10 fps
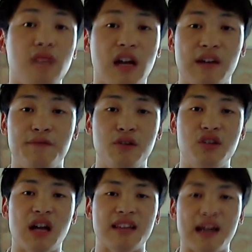Now, if you
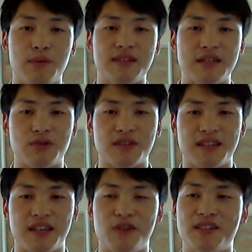thought that was
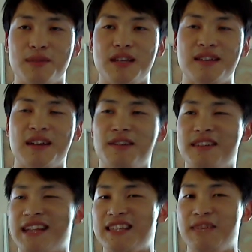interesting, here's something
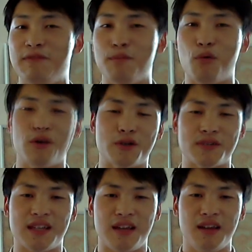that's even more
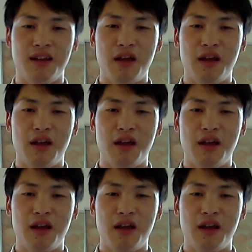interesting.